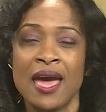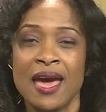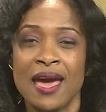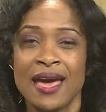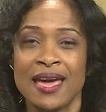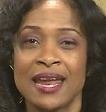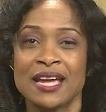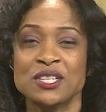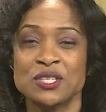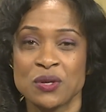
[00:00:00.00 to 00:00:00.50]

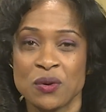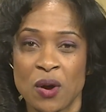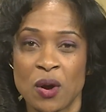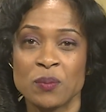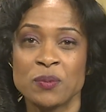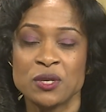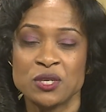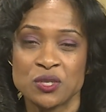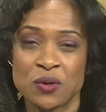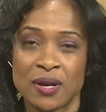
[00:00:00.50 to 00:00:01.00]
and I do hope
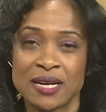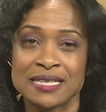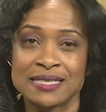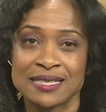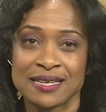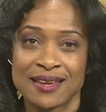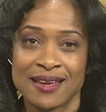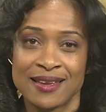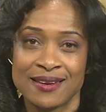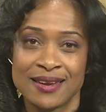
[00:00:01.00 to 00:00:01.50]
you join us
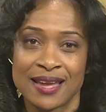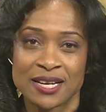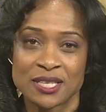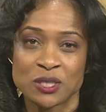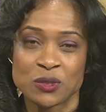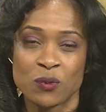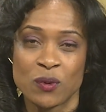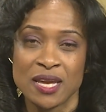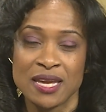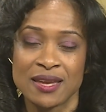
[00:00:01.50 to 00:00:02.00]
again next
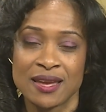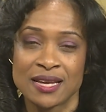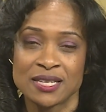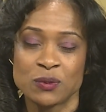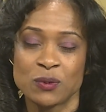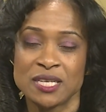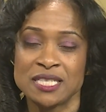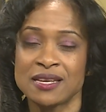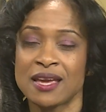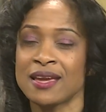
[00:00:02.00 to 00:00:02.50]
week as
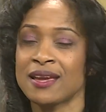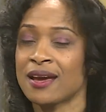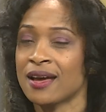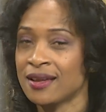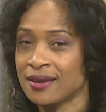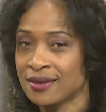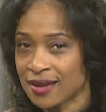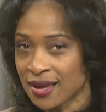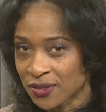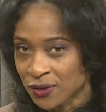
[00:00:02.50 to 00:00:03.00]
we take
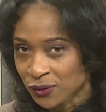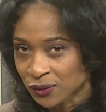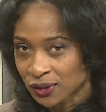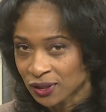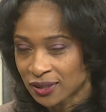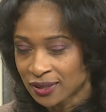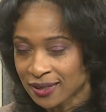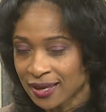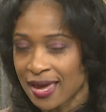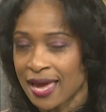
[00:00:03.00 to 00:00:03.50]
another
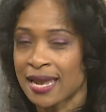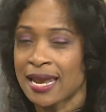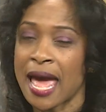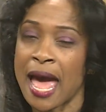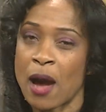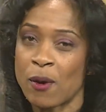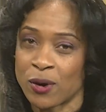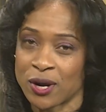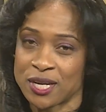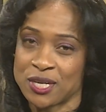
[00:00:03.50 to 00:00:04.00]
look at
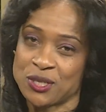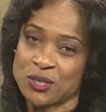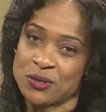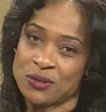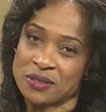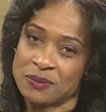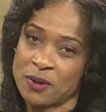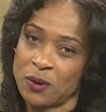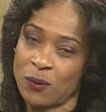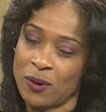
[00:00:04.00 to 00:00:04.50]
our issues
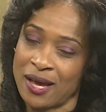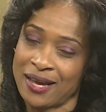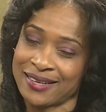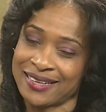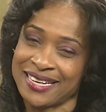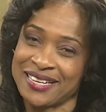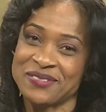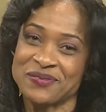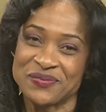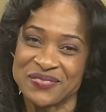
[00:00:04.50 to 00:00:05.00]
in
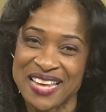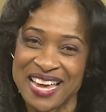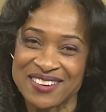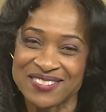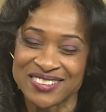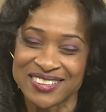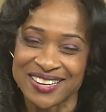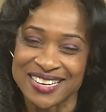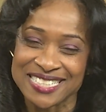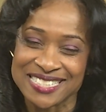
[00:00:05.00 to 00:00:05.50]
Milwaukee. Have a
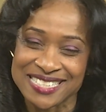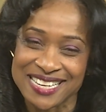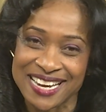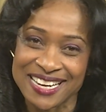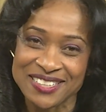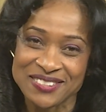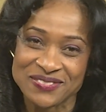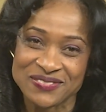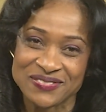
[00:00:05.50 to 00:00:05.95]
great day.